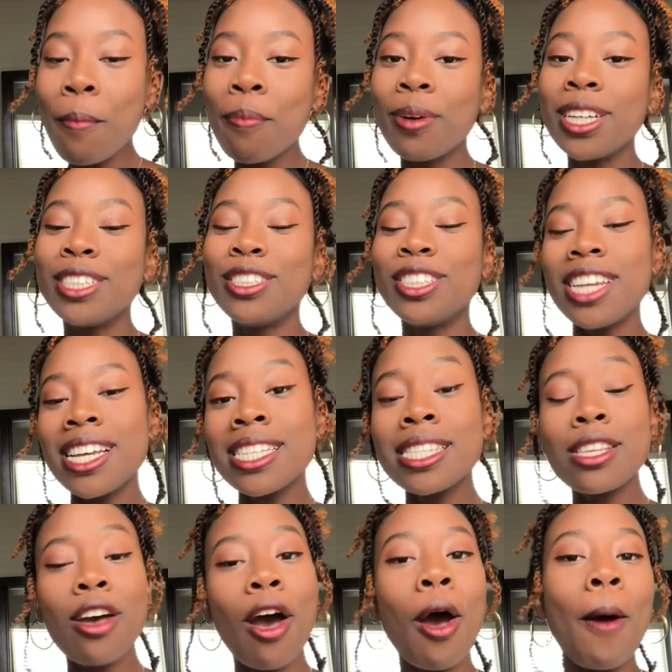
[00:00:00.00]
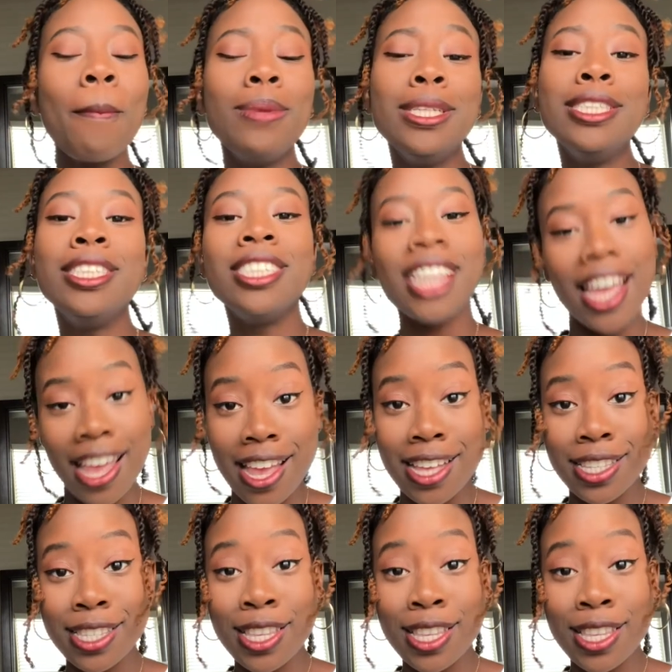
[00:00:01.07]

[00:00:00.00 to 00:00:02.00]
but just call me Jazz.